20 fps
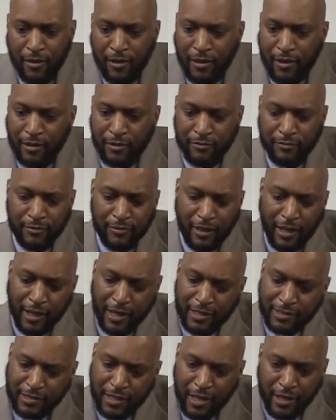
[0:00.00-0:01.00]
And
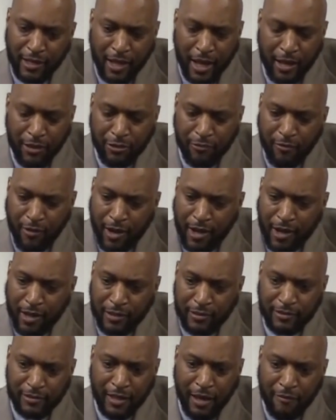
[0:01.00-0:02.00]
like I said, 8th
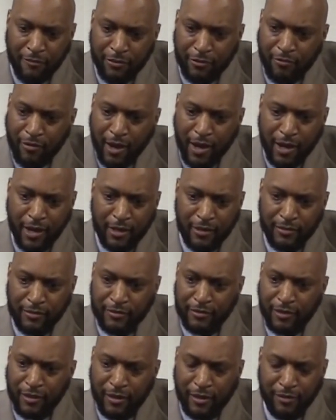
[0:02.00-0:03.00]
grade, 11th
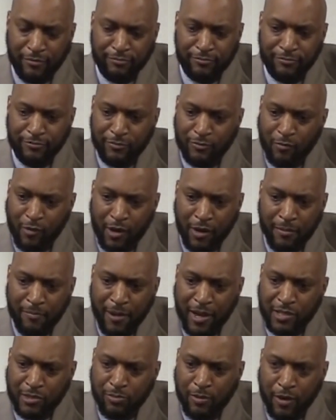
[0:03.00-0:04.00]
grade, I'm one
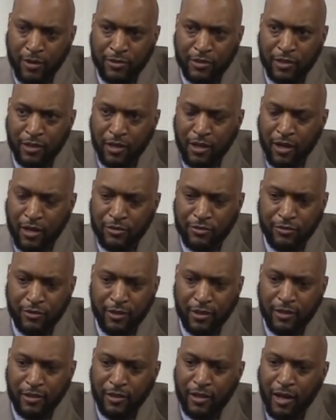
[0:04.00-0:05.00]
of the best players in the
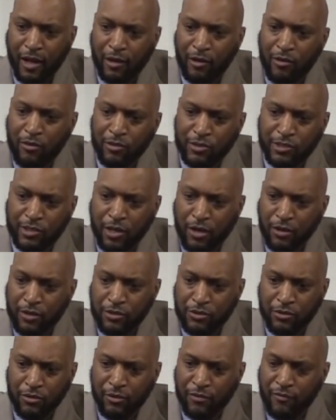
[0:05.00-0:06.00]
country. I go to
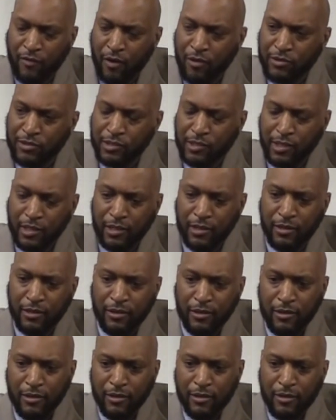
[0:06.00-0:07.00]
Syracuse University,